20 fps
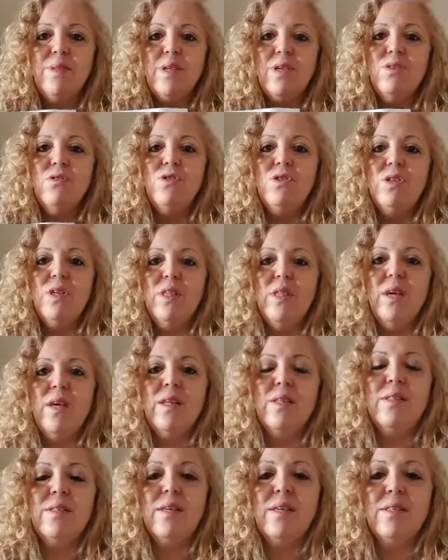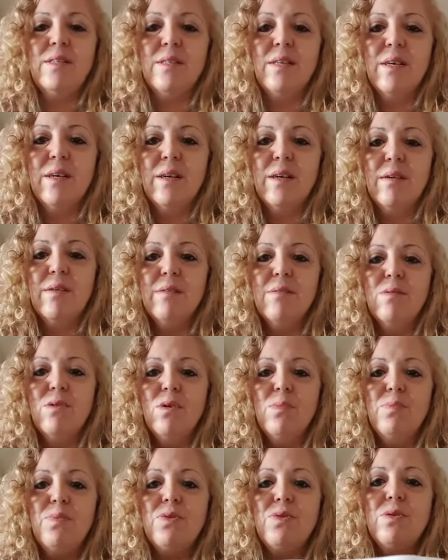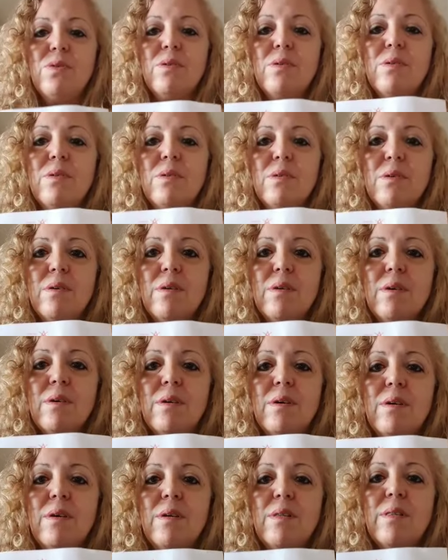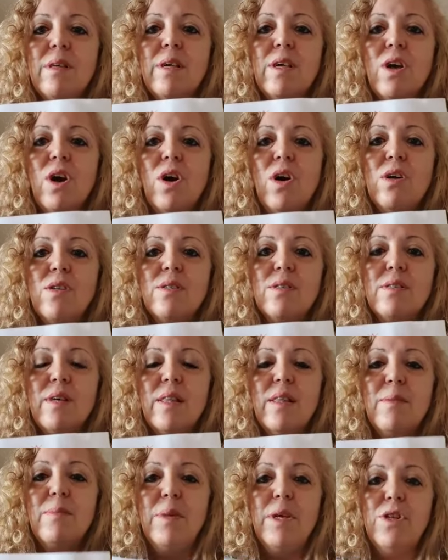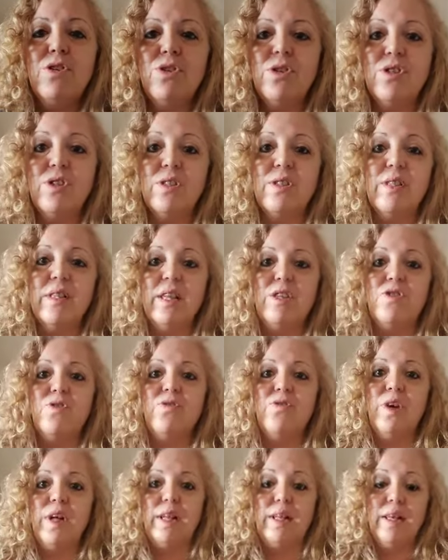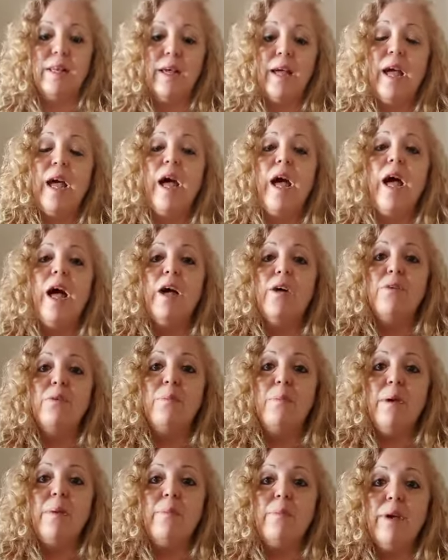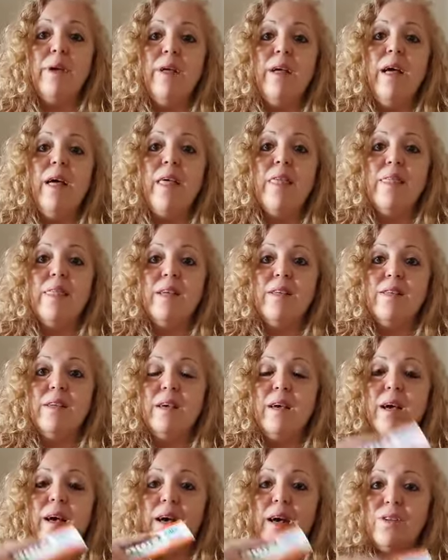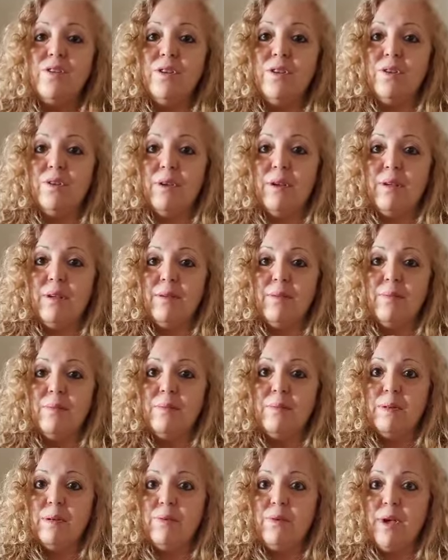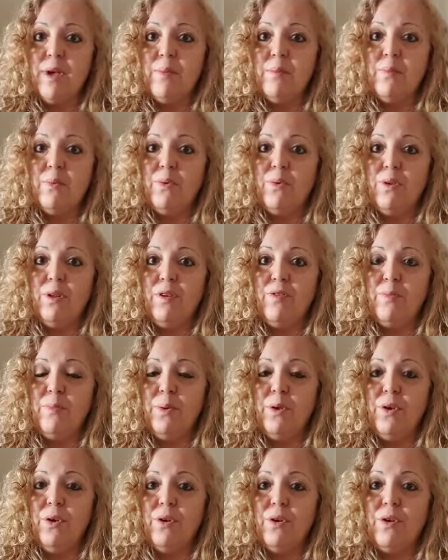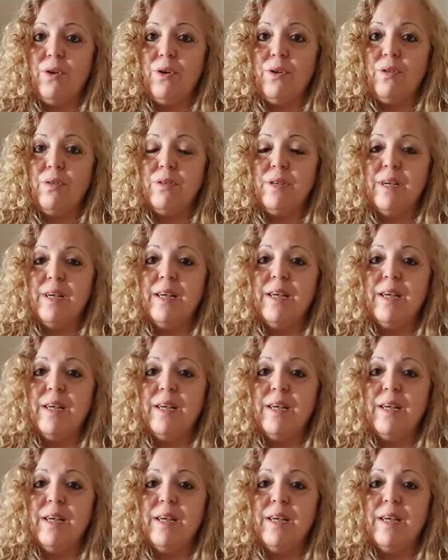you'll see there it says, whoops, the yards and the metrages that you found. Remember that 100-gram ball of pure gold,